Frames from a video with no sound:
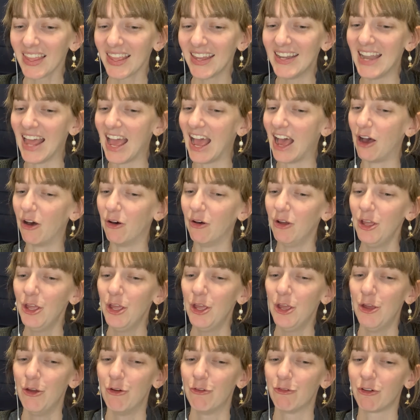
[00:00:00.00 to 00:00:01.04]
Now,
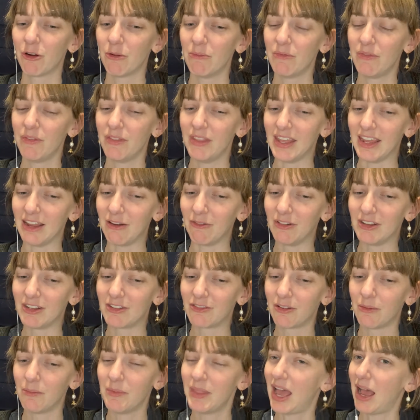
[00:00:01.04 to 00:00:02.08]
from it was
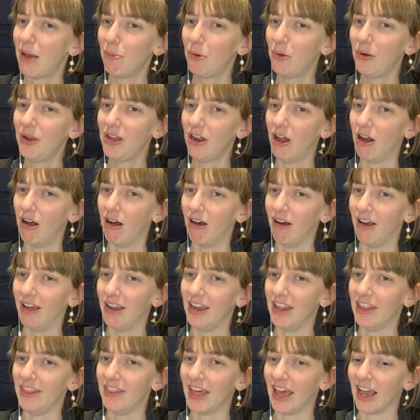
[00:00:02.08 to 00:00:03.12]
from that point on
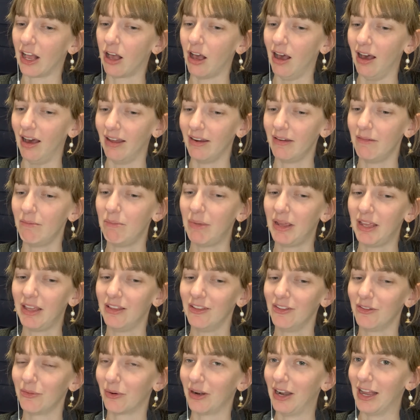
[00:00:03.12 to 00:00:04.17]
that cotton
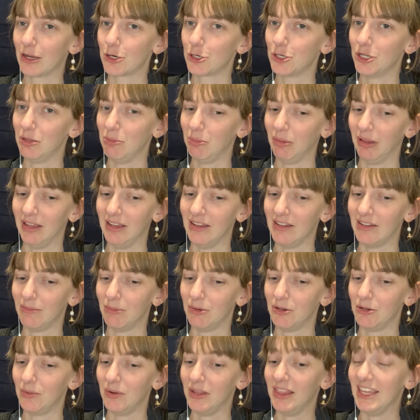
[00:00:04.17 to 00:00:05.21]
bales were actually placed
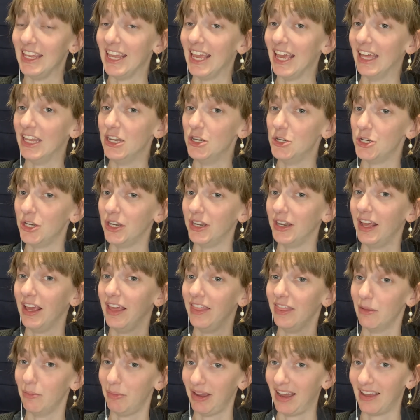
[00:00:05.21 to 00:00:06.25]
between the engine
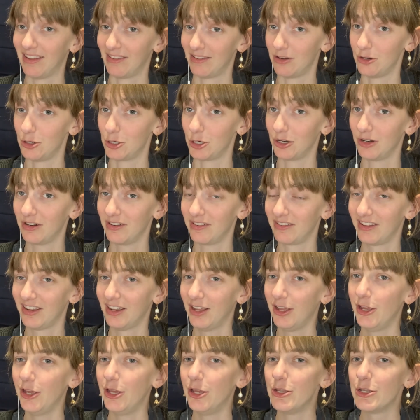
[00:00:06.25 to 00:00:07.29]
and the passengers.
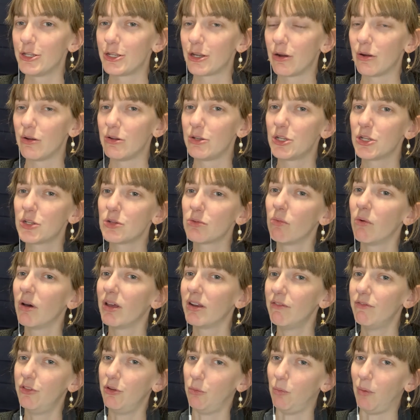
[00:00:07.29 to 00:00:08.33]
So it was just one
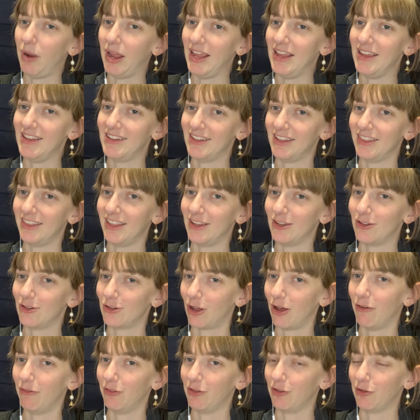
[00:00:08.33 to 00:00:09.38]
of the ways that they
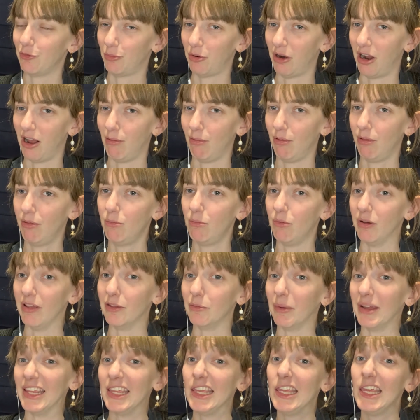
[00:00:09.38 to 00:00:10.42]
solved this problem was
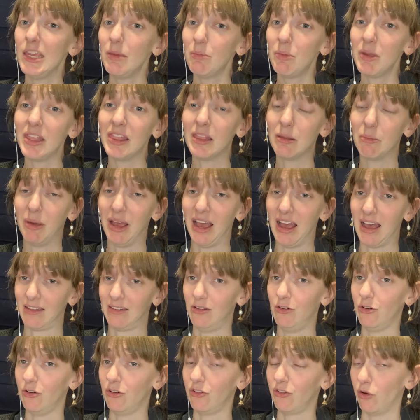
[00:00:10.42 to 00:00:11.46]
by keeping the
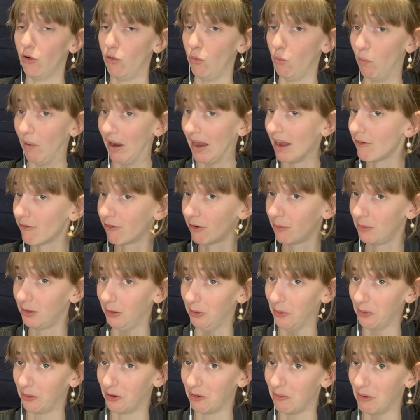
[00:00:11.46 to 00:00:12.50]
passengers away from the
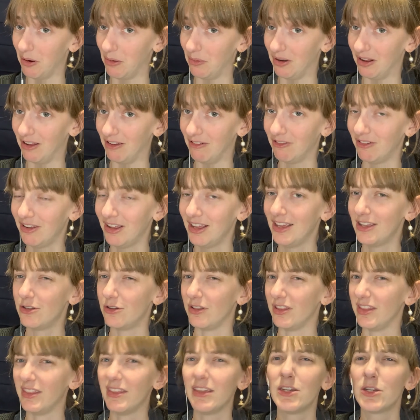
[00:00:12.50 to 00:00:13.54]
locomotive so
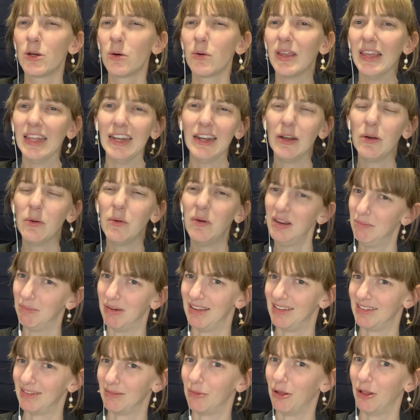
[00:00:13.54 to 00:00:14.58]
that they don't get annoyed
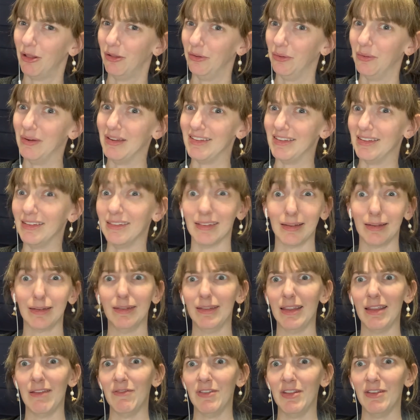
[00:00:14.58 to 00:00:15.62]
by small noises like
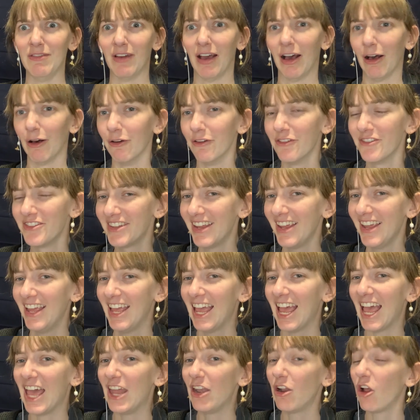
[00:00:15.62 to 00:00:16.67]
safety valves
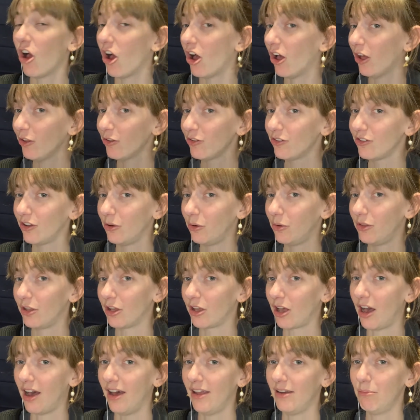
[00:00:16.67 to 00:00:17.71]
and also the
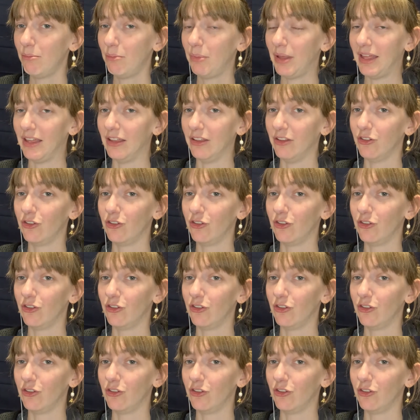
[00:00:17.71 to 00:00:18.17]
cotton bales